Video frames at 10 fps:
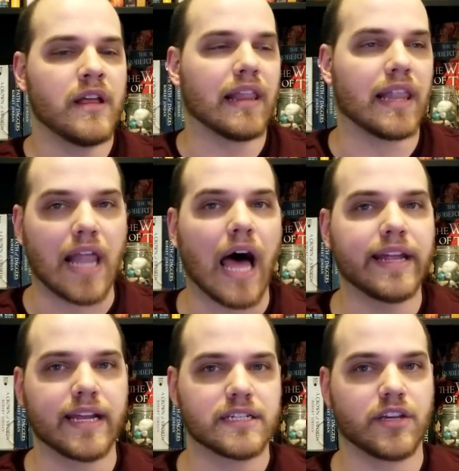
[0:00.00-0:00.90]

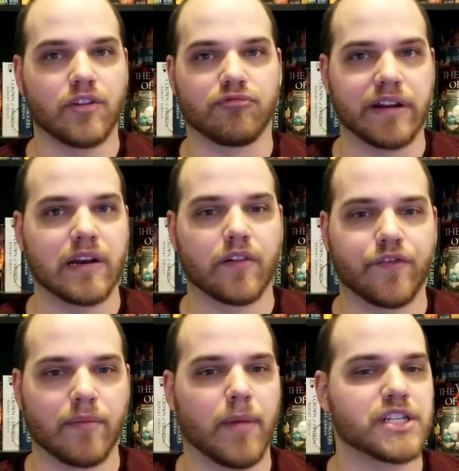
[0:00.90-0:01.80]
lying to the reader
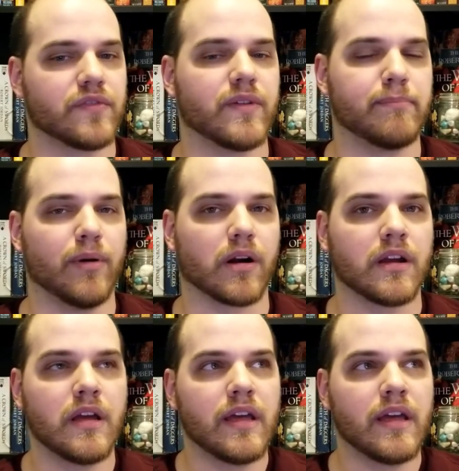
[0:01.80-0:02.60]
for much of the book.